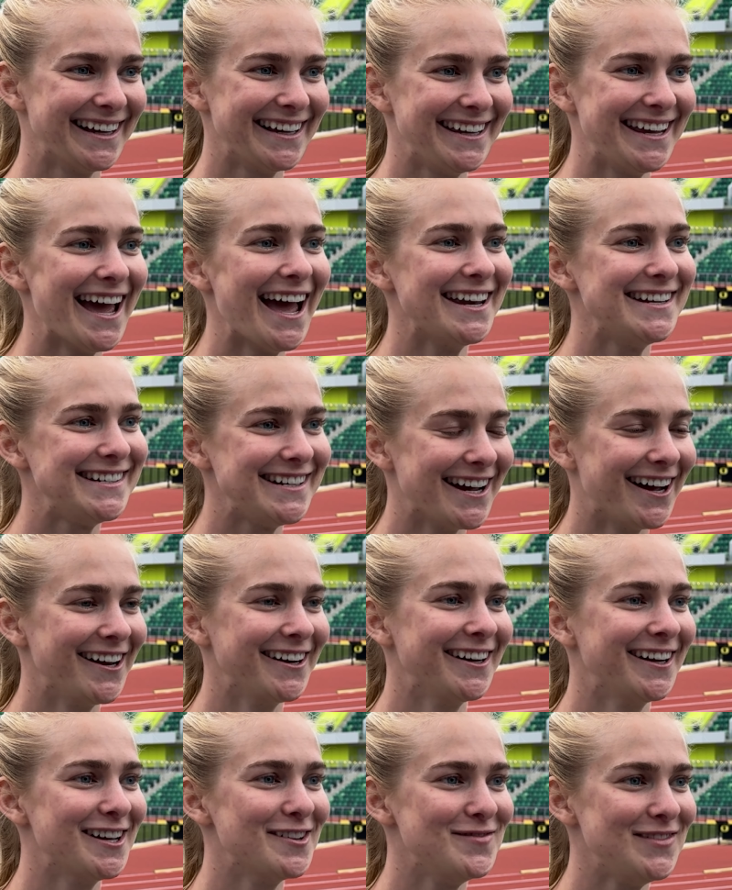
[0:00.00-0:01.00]
yeah,
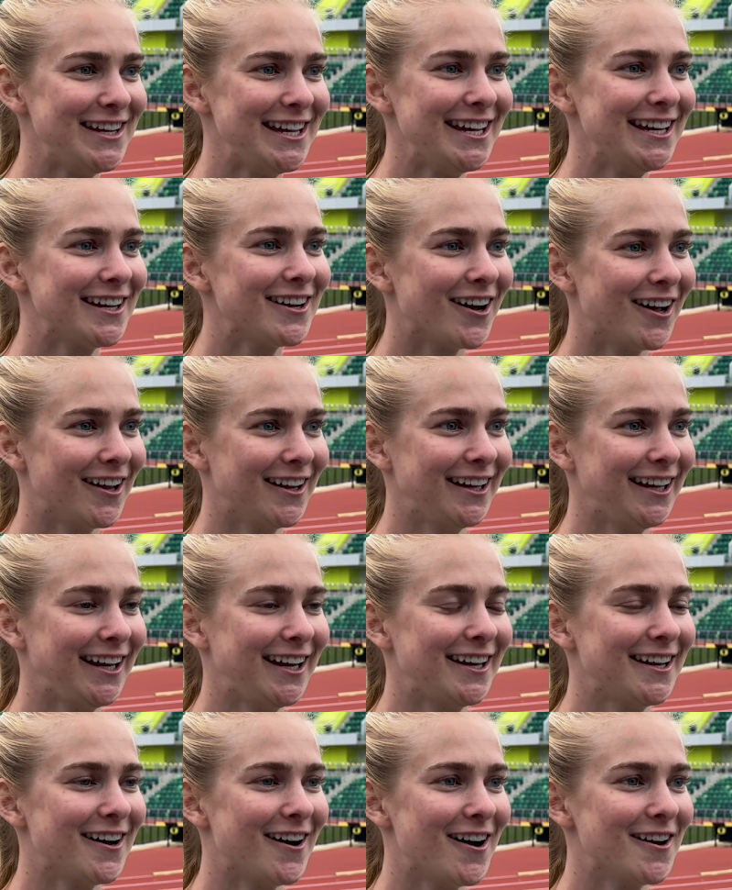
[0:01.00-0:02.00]
Gianna, me,
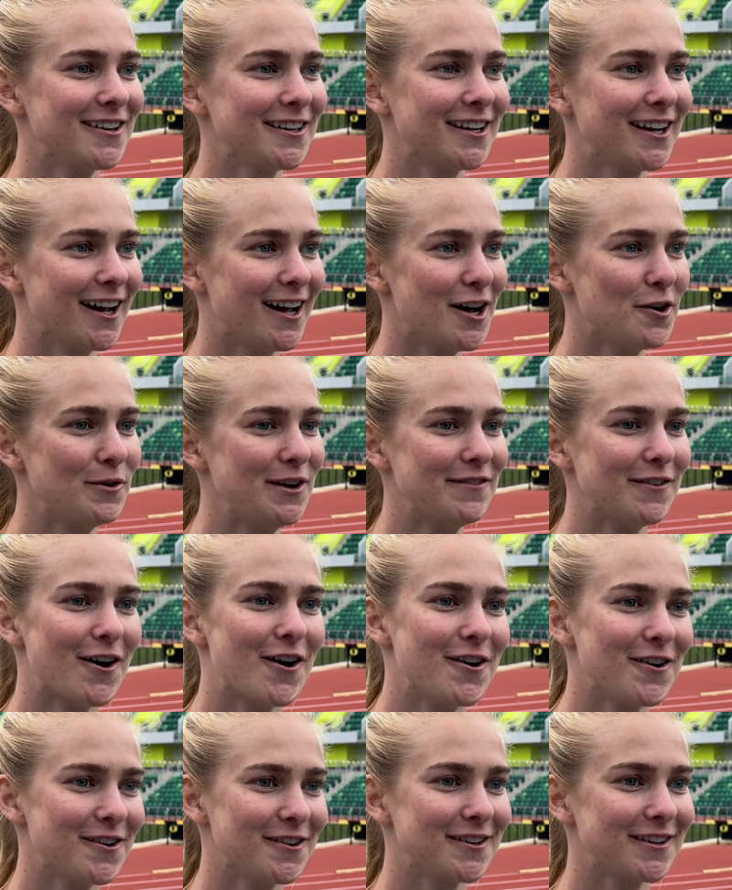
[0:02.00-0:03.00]
Colleen, Annika, we've
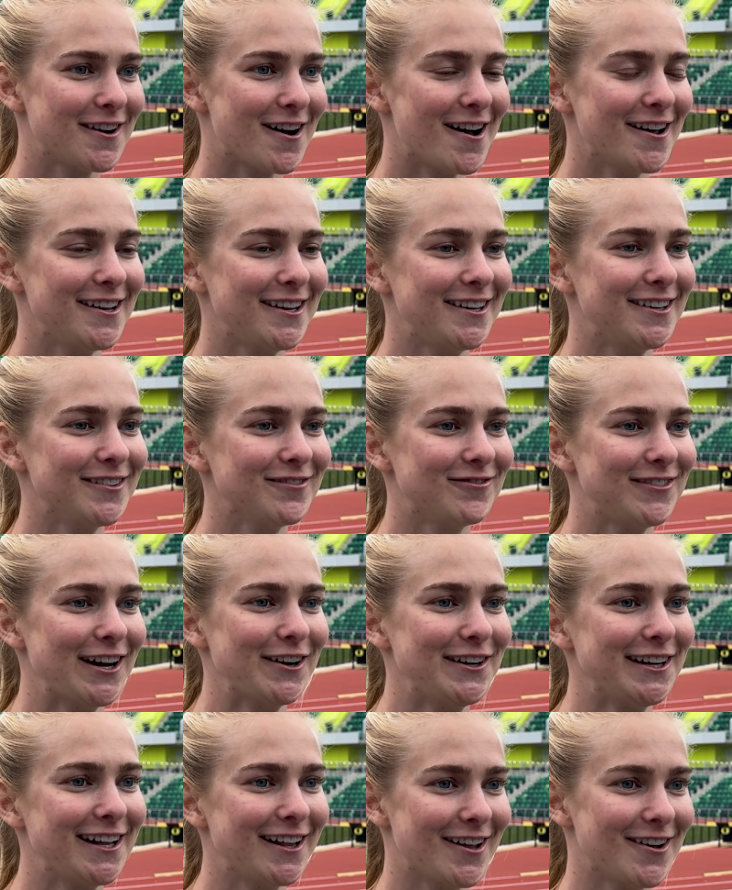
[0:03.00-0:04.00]
all gotten
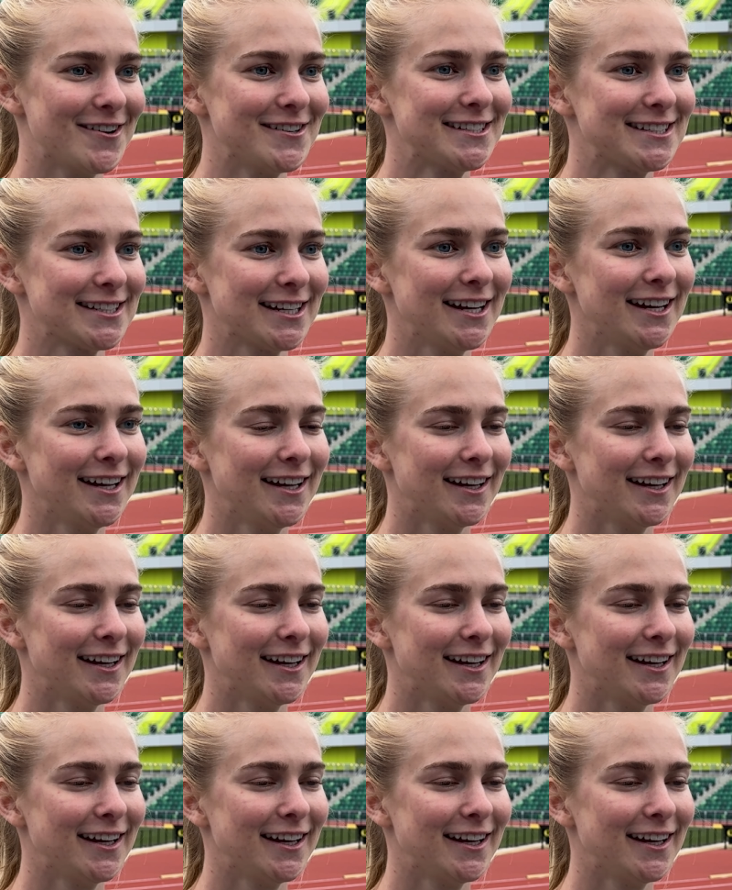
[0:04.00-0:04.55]
very close.